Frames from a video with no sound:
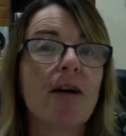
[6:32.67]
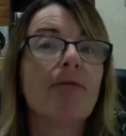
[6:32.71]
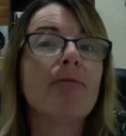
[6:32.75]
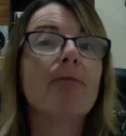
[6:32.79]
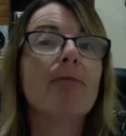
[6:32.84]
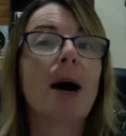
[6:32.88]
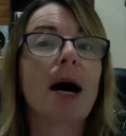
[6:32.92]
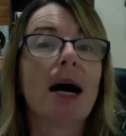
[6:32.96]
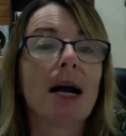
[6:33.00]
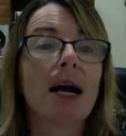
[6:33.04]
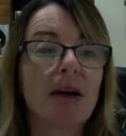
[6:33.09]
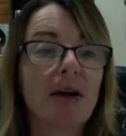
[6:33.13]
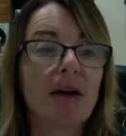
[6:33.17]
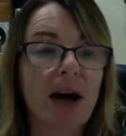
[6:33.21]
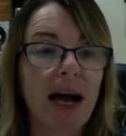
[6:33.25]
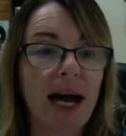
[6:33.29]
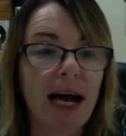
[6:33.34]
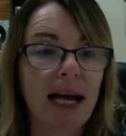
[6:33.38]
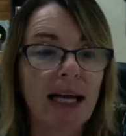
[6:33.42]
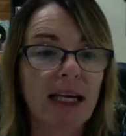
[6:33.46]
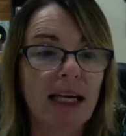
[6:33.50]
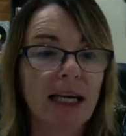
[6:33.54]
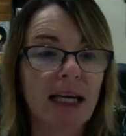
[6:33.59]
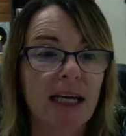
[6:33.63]
of
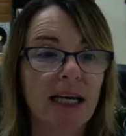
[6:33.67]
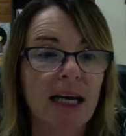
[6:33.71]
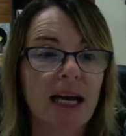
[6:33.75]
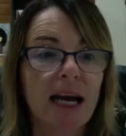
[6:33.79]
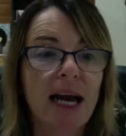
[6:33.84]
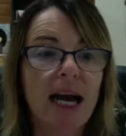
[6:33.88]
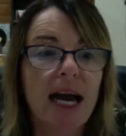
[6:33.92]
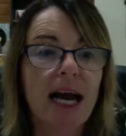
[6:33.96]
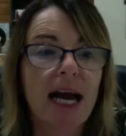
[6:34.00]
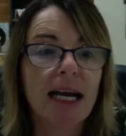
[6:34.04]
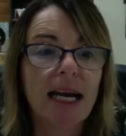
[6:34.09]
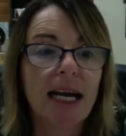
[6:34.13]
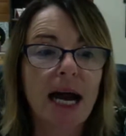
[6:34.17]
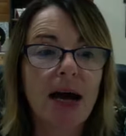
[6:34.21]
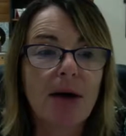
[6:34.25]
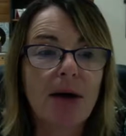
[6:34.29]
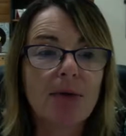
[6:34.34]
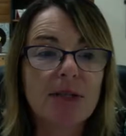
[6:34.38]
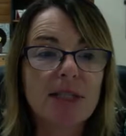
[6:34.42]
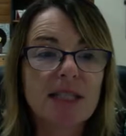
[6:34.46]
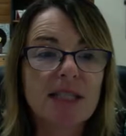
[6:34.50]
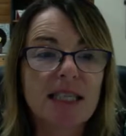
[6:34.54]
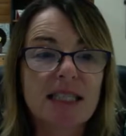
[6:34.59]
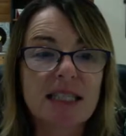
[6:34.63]
biohacking and how
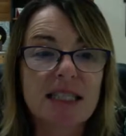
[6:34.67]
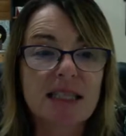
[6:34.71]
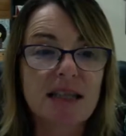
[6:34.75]
it's